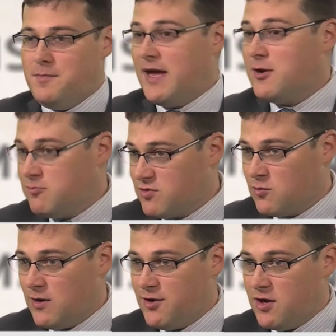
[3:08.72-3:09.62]
Penguin
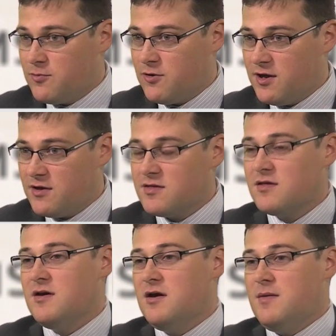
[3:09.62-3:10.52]
was the well known
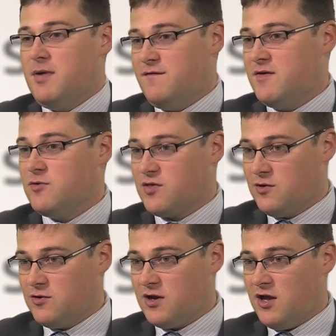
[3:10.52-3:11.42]
product, Puffin was
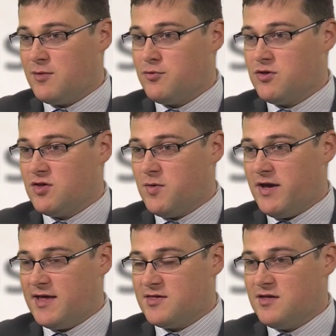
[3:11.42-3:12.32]
the look-alike produced
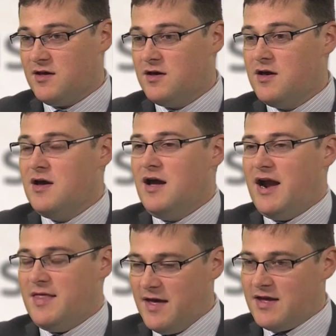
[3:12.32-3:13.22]
by Asda,
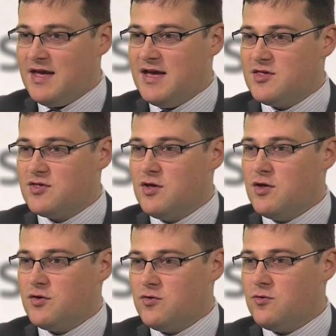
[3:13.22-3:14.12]
and in that case,
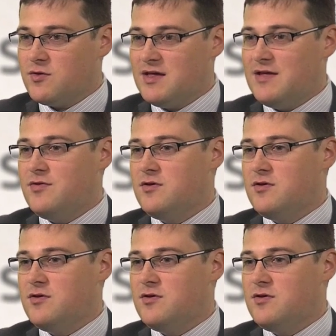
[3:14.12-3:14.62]
the court said